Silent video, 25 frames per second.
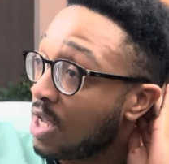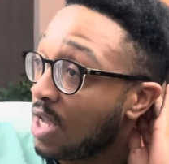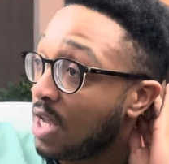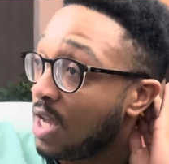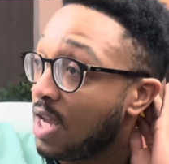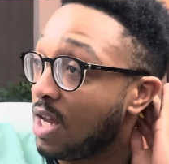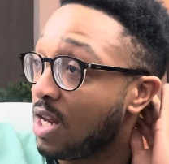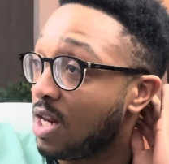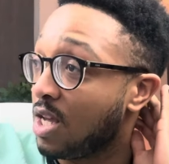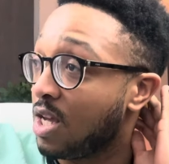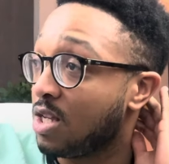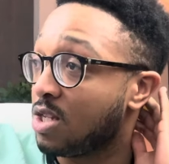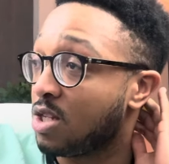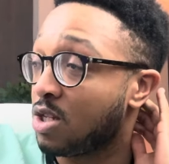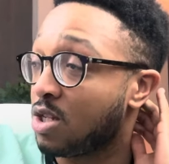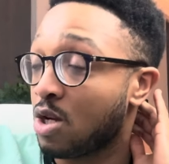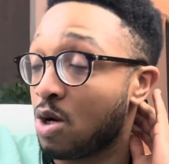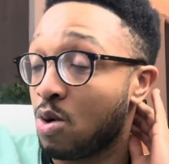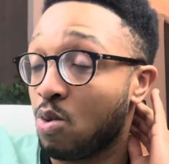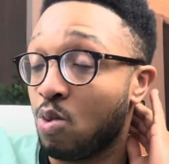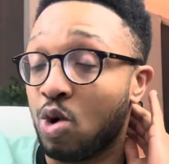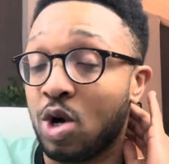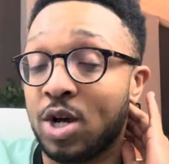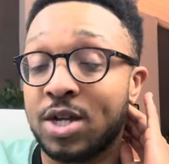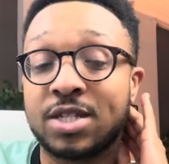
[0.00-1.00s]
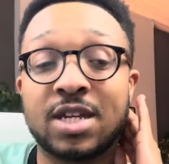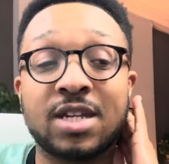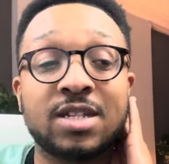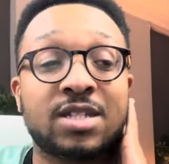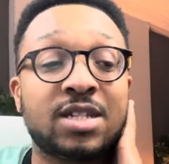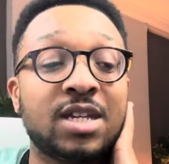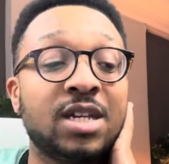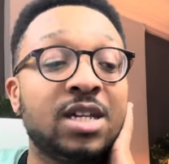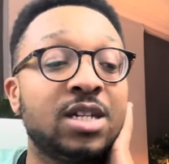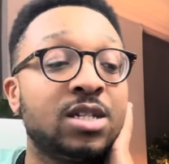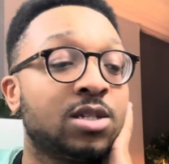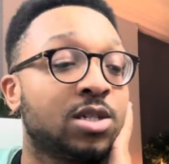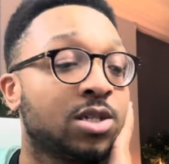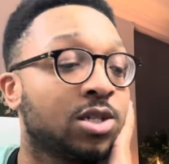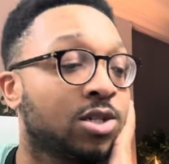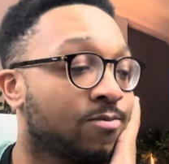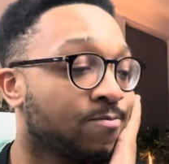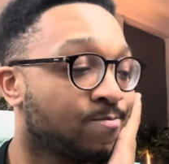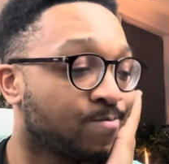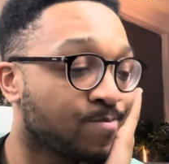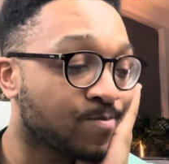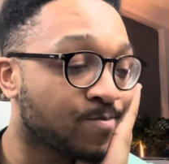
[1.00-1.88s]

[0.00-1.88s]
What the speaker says: It is what it is.